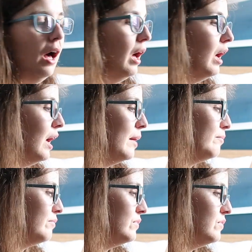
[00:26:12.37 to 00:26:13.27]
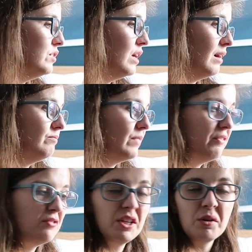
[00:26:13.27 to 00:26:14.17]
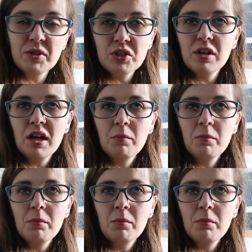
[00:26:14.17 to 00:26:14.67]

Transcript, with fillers: Um, yeah, I haven't really got much